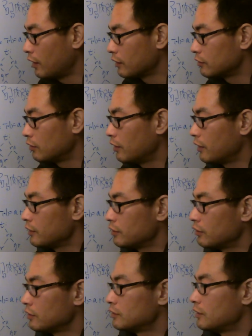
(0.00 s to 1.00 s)

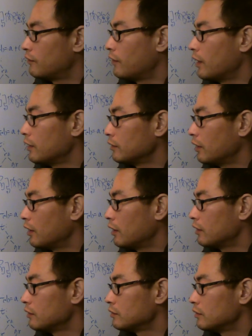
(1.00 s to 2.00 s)
Acceleration is defined
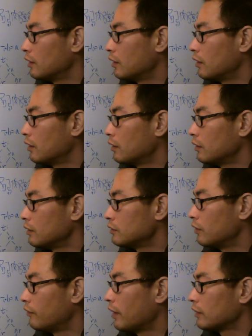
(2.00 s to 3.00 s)
as it's
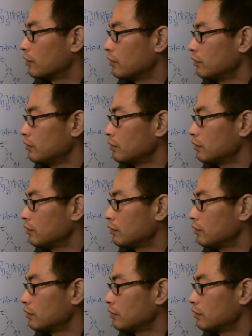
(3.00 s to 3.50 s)
a vector